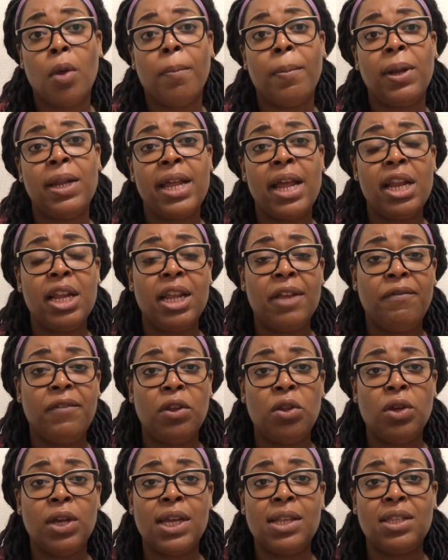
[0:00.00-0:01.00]
But then if
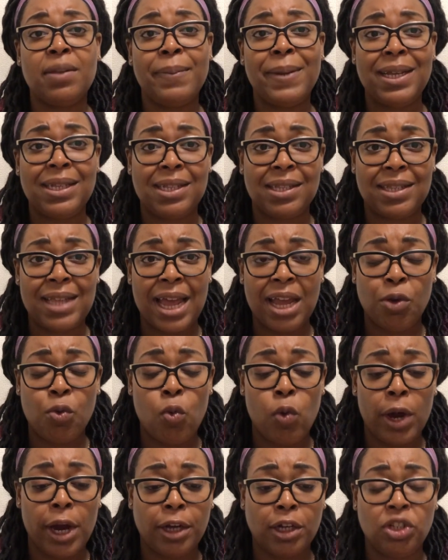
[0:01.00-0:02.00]
you look into places like
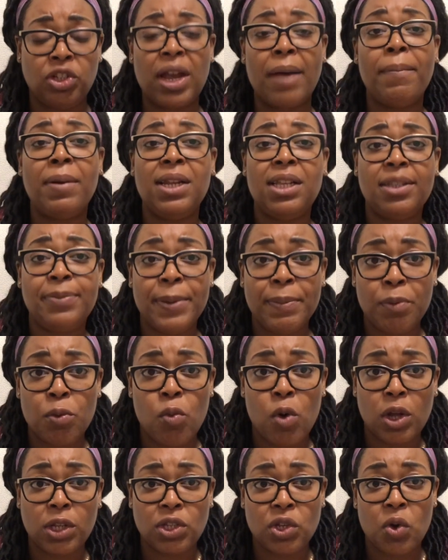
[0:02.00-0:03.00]
where the Japanese people
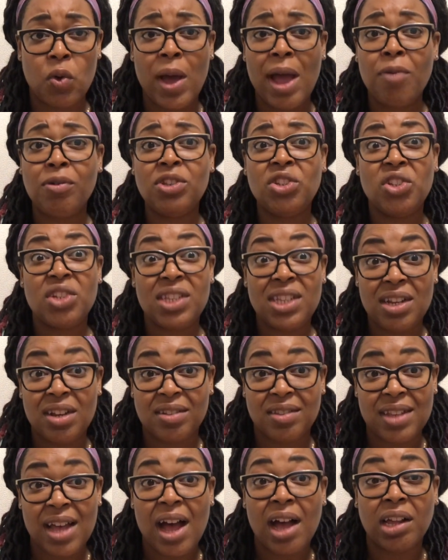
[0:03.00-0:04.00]
want to go, I was just in
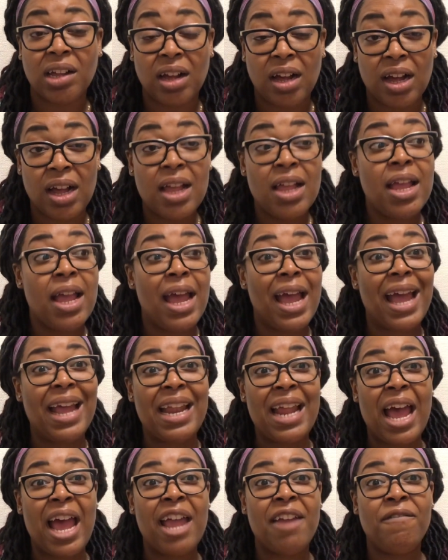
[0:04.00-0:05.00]
Osaka
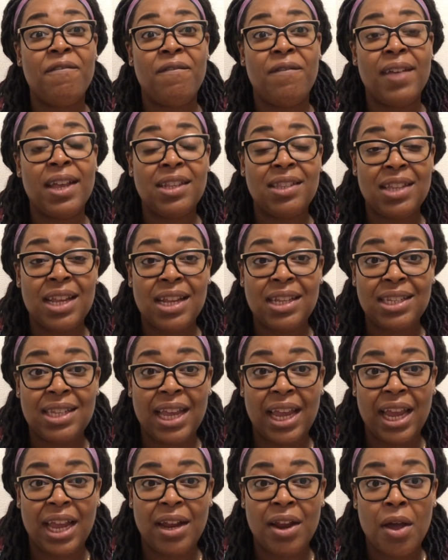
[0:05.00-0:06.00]
and I
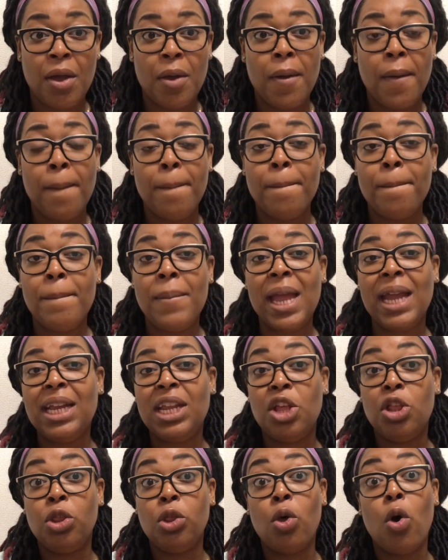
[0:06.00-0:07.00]
visited
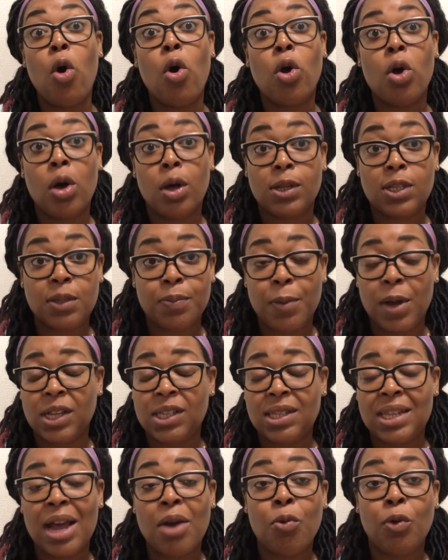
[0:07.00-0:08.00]
many local
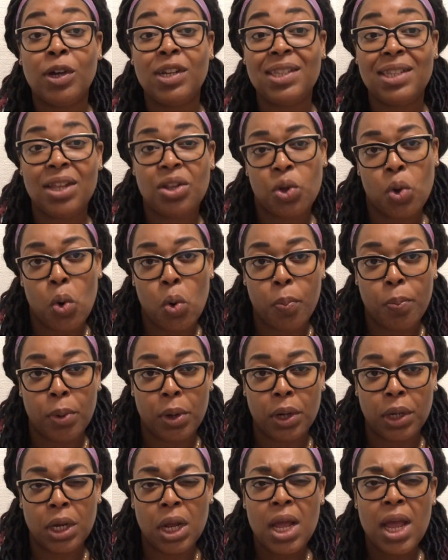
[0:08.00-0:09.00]
spots that were still
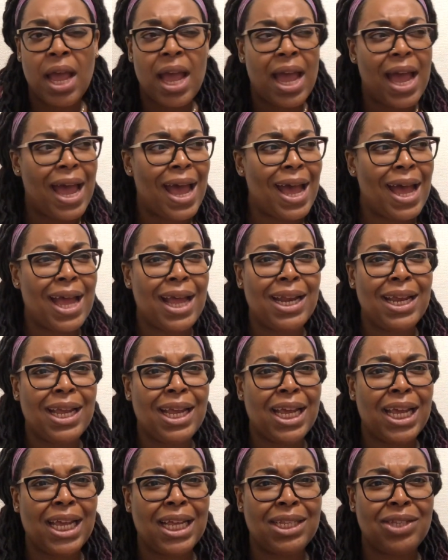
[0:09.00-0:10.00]
open, and
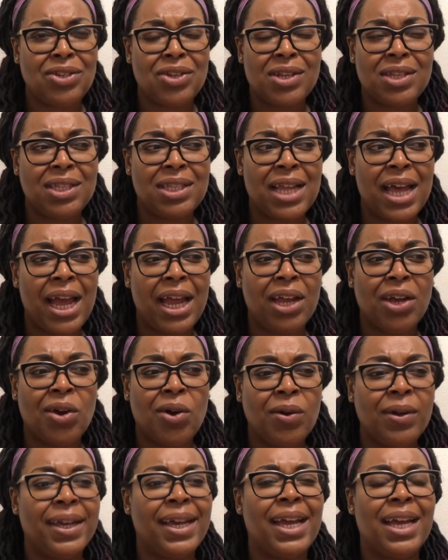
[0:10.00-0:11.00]
it's just like,
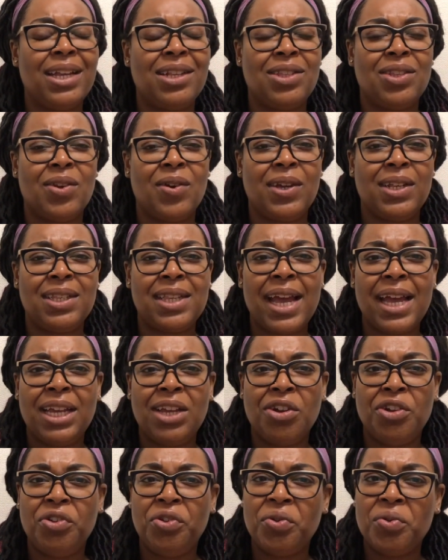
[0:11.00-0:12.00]
okay, so it's like
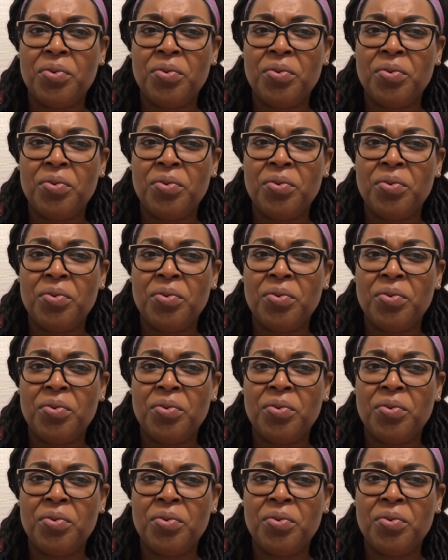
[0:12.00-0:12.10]
you're